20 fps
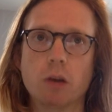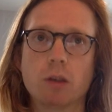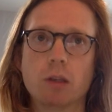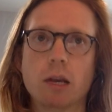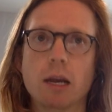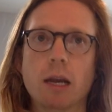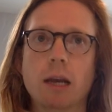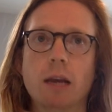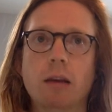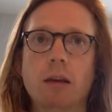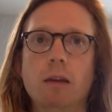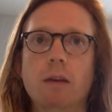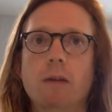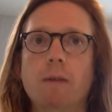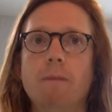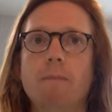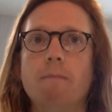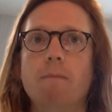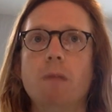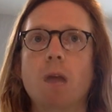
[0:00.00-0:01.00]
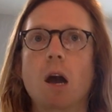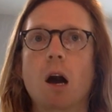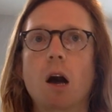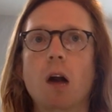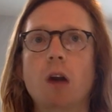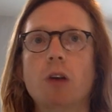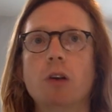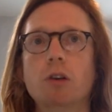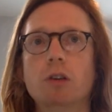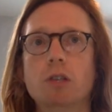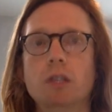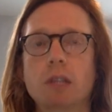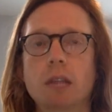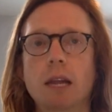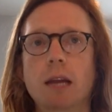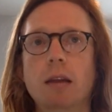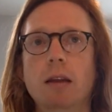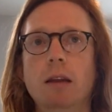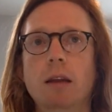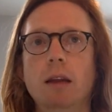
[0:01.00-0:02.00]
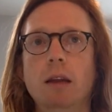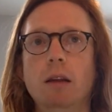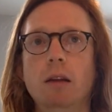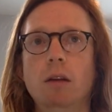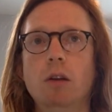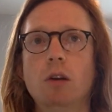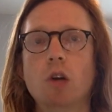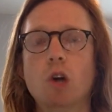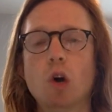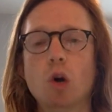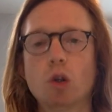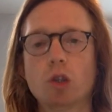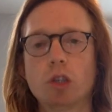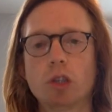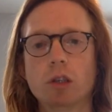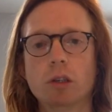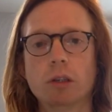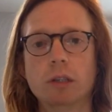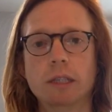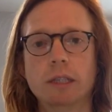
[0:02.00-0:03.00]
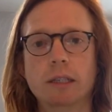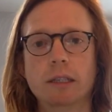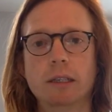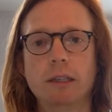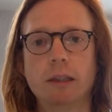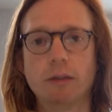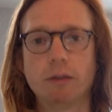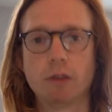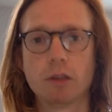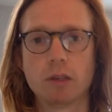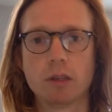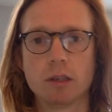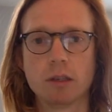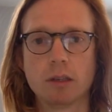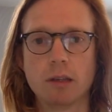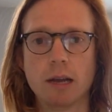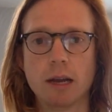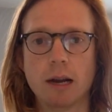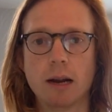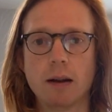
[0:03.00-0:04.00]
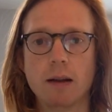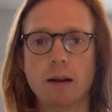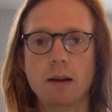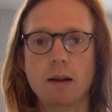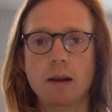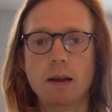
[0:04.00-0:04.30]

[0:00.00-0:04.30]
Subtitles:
It's like understanding culturally the differences there.